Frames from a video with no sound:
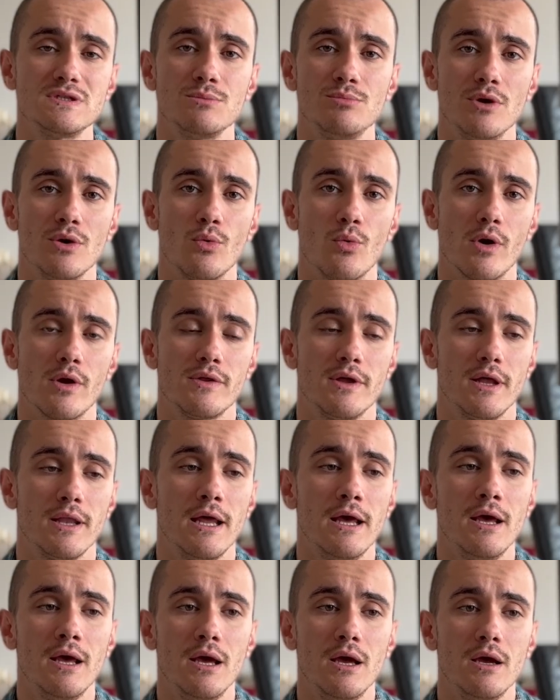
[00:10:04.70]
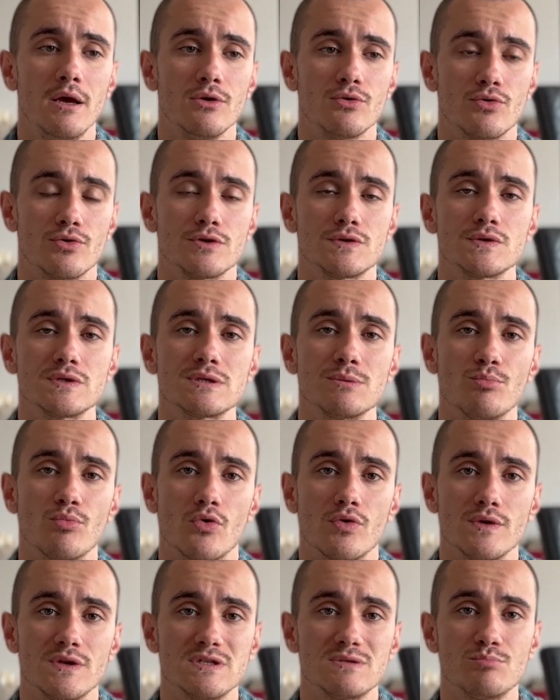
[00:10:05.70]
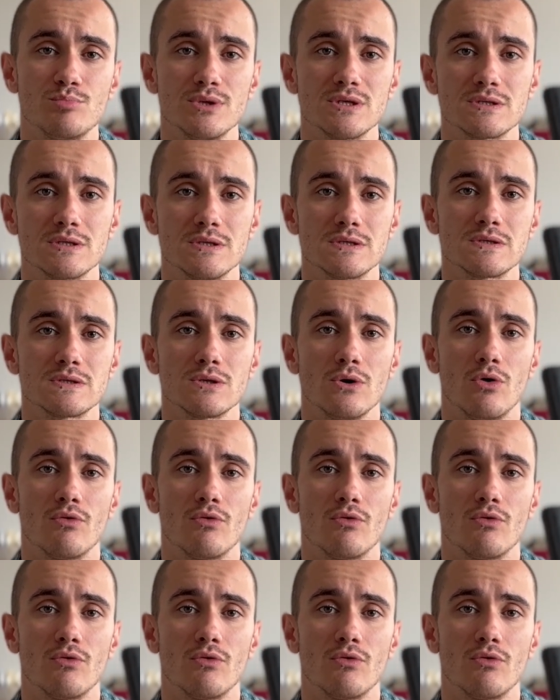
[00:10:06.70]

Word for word: to be aware that in order to support this business